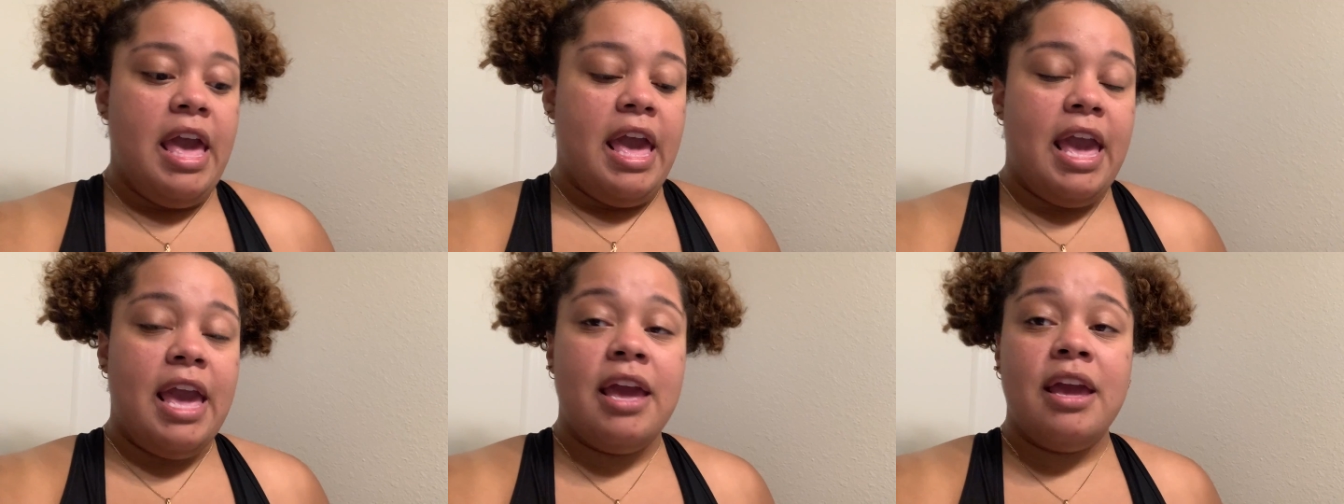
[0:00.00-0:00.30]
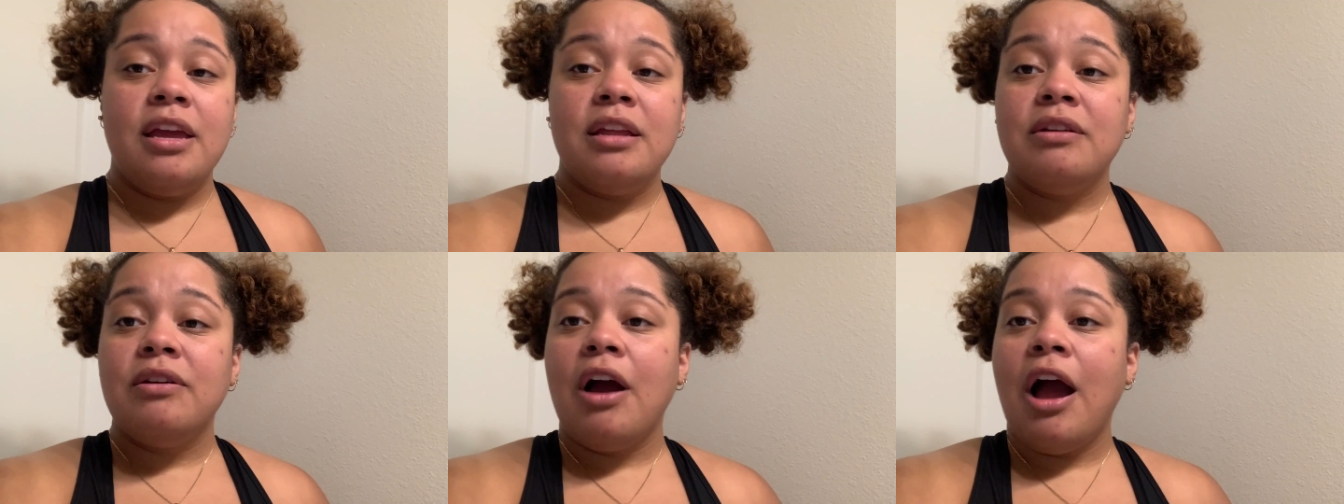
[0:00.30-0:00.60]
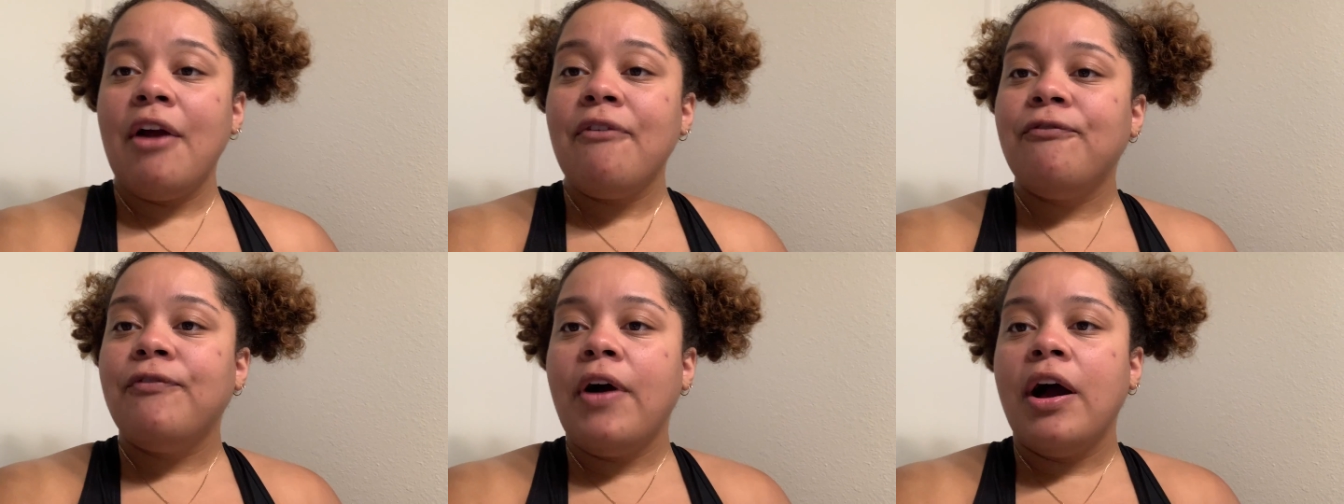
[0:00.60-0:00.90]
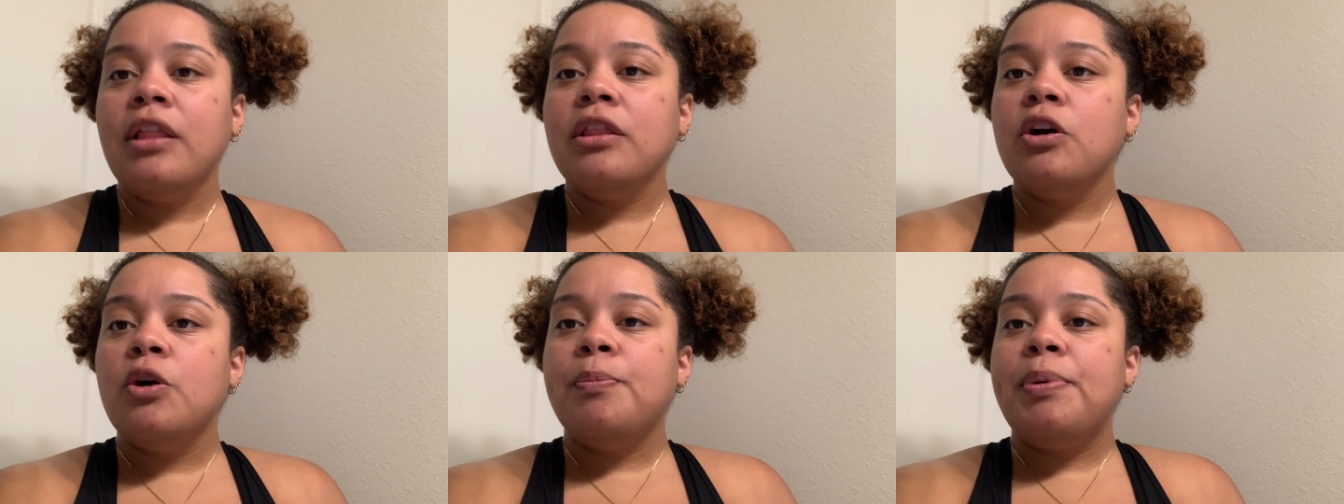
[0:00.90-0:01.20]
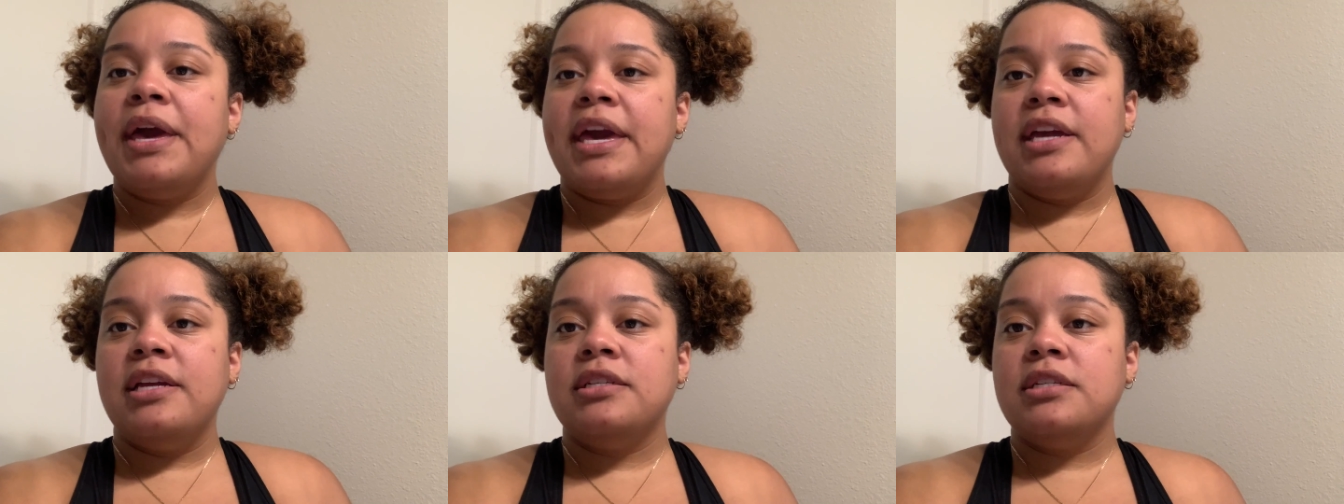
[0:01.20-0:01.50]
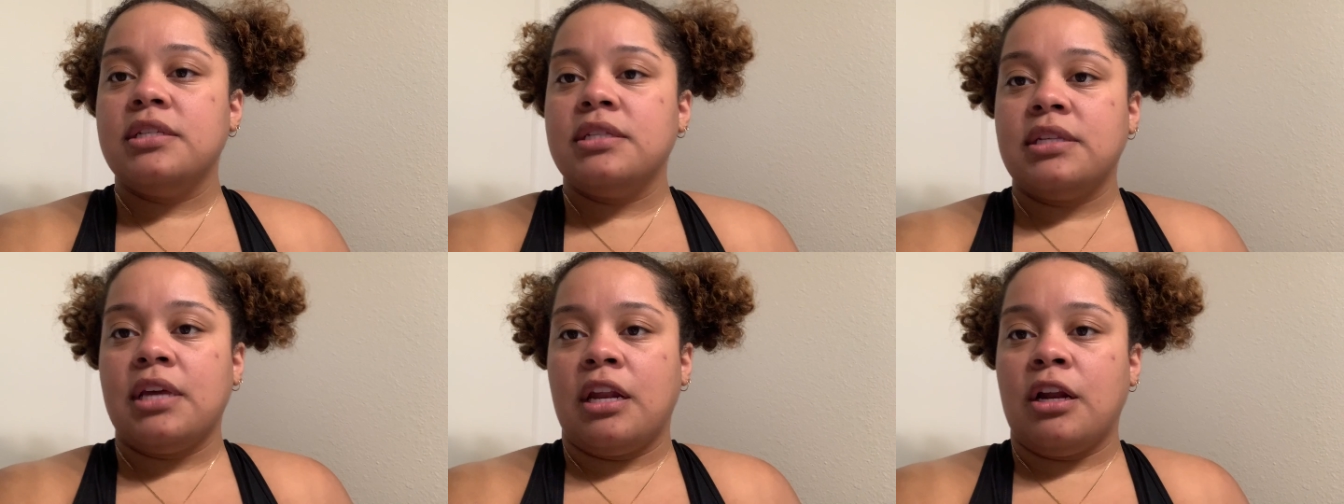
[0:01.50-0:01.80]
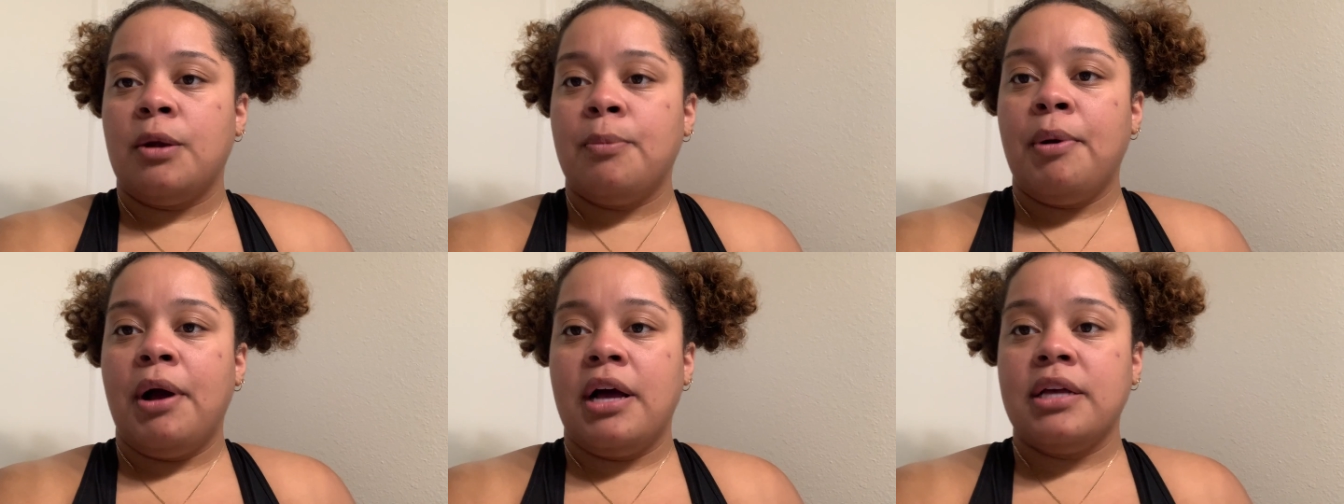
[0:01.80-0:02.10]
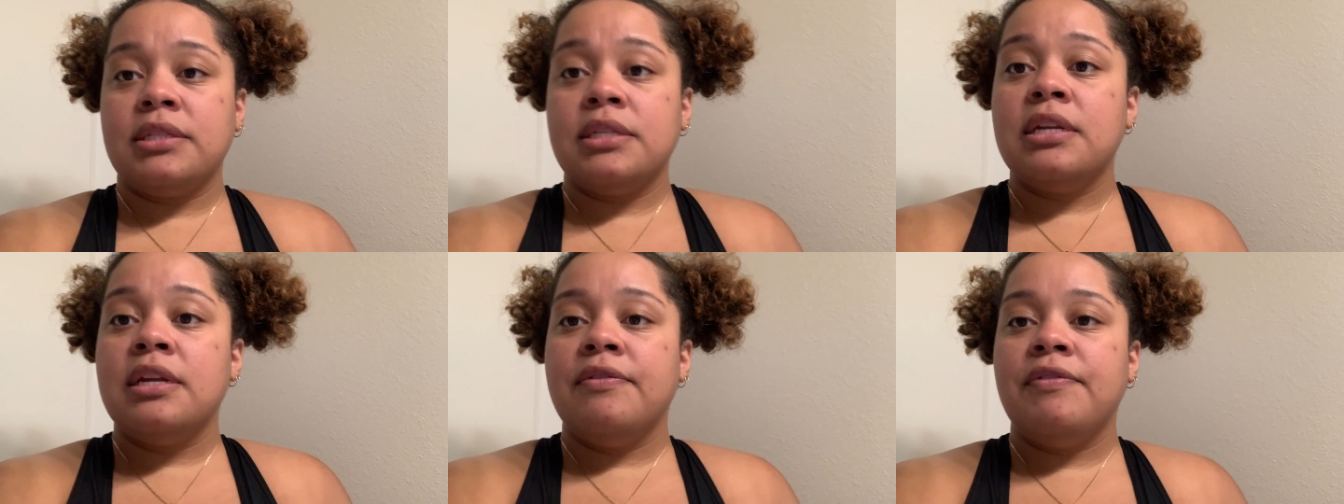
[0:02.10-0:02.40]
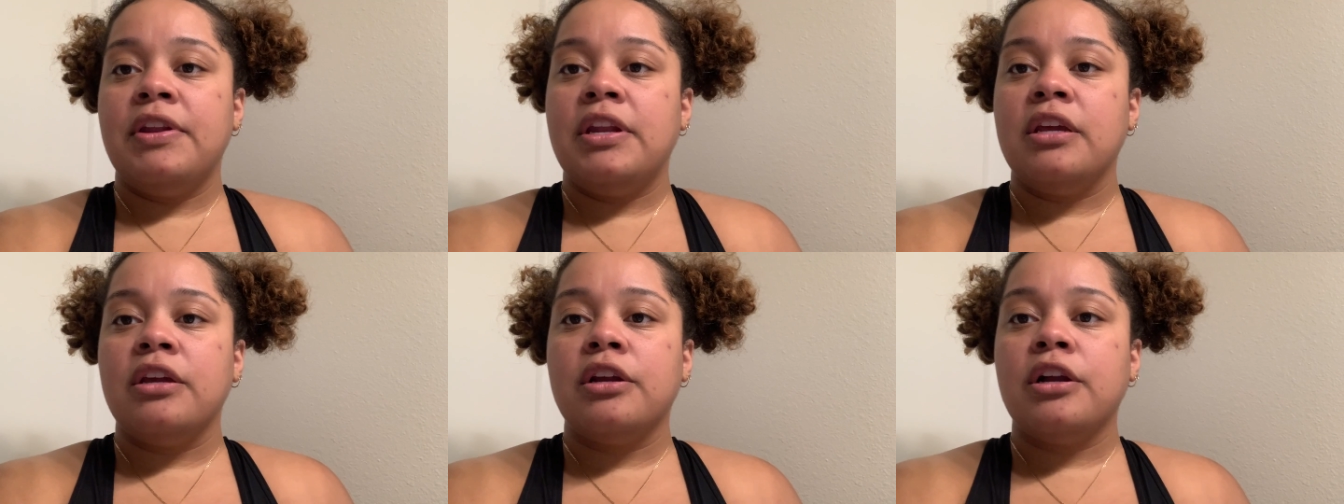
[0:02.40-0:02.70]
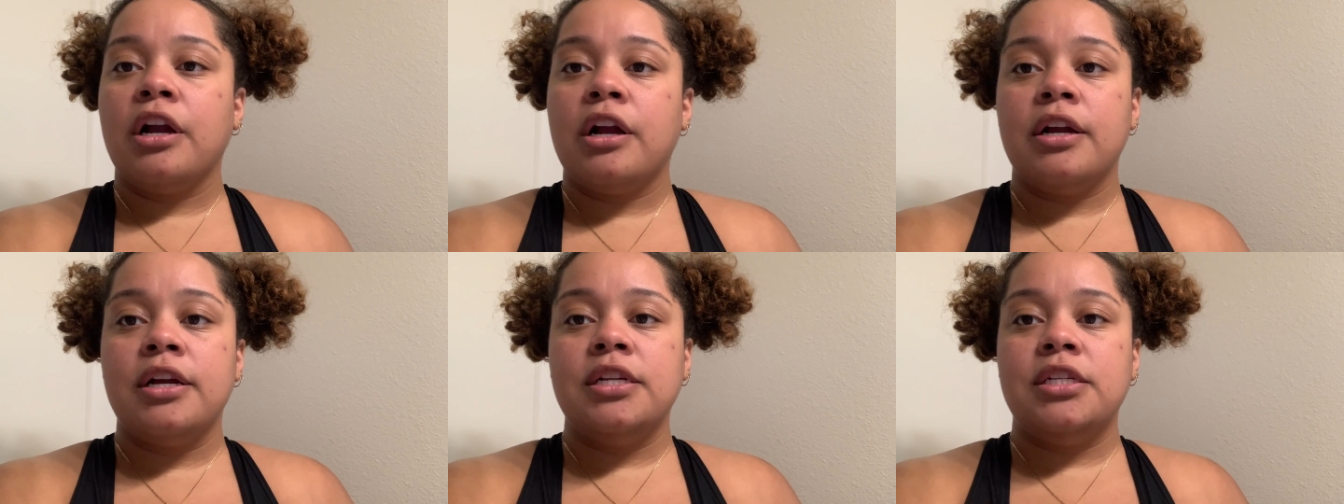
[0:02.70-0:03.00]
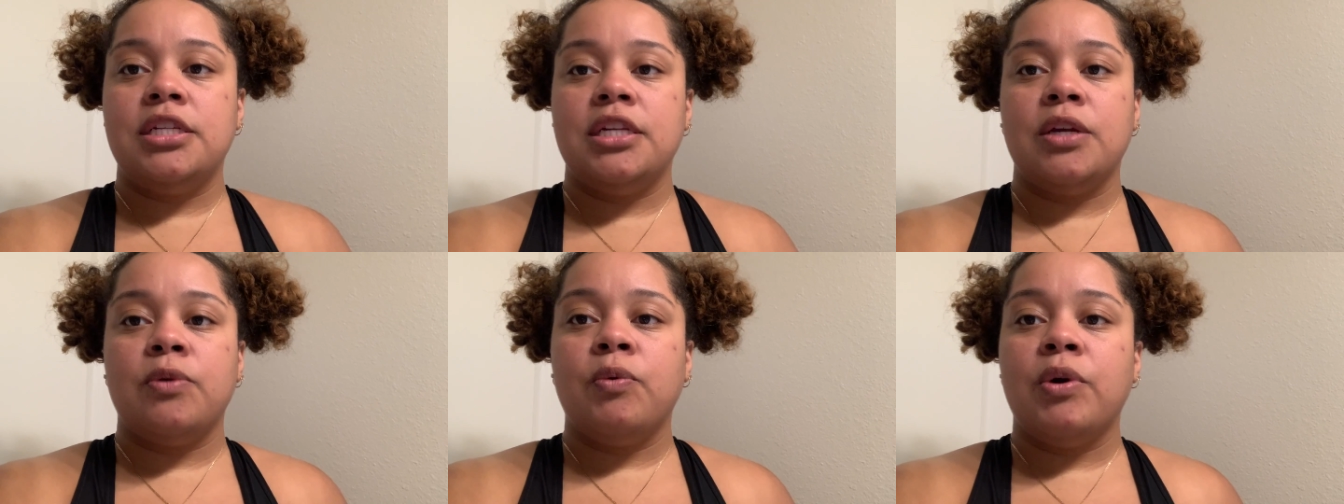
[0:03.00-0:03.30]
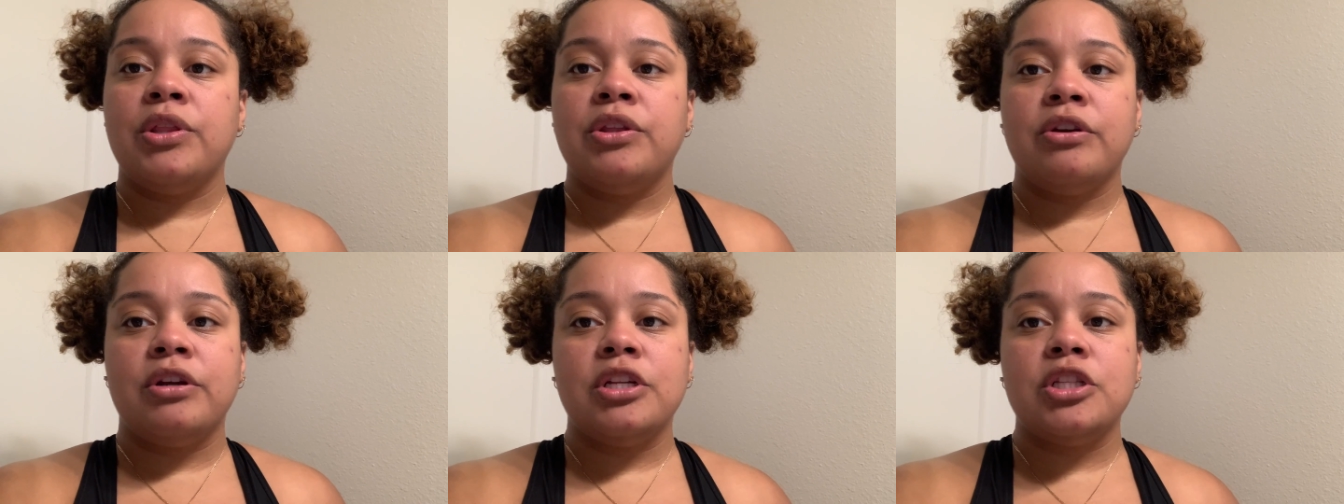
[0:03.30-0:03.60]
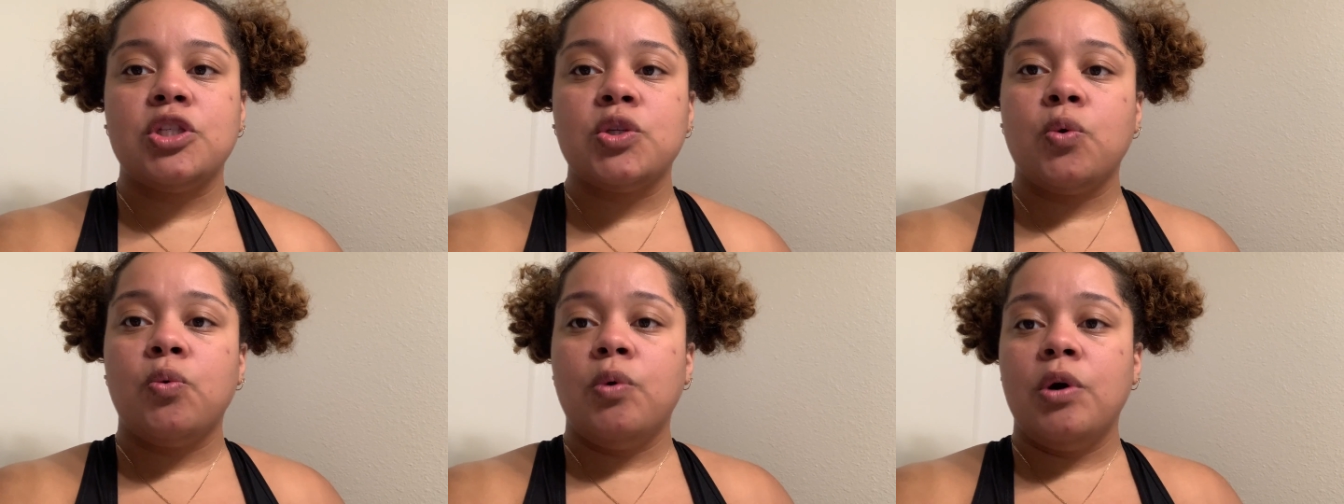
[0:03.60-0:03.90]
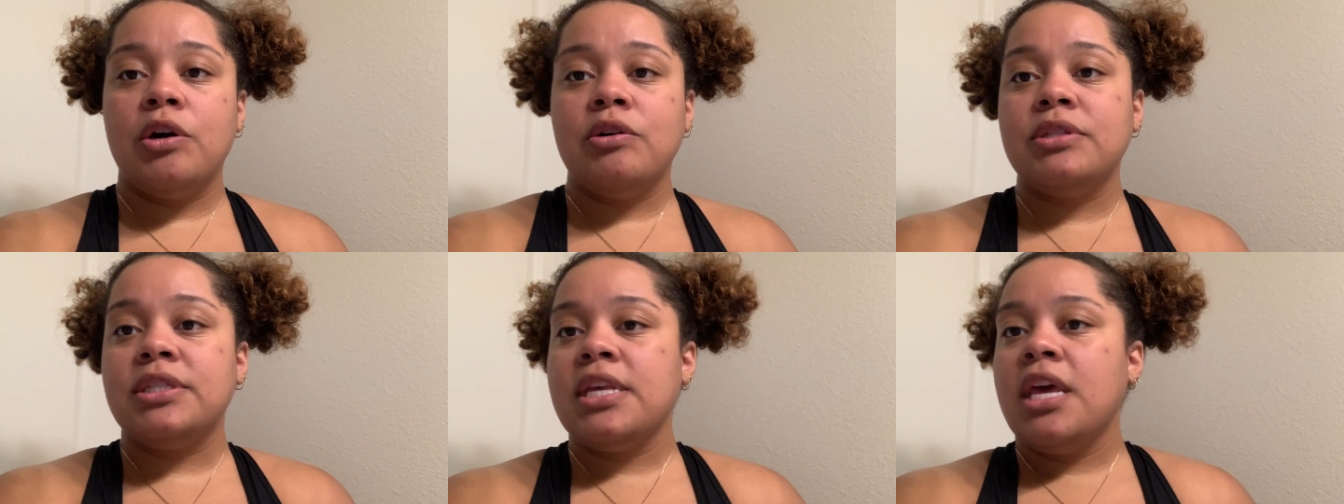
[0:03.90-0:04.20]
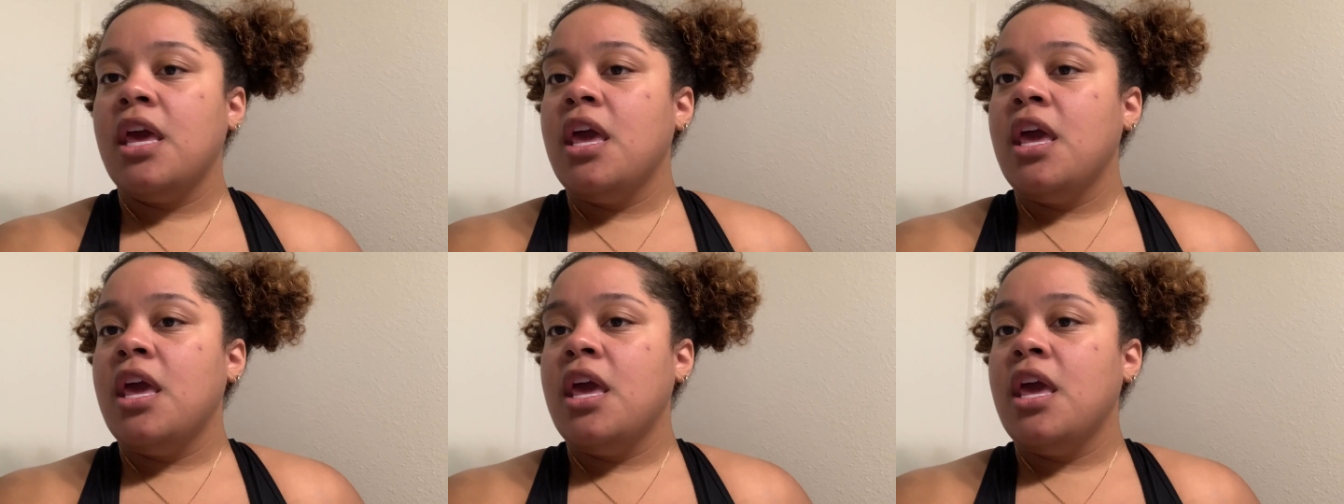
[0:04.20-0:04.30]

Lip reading: and I follow pages that are positive and encouraging, whether it's quotes.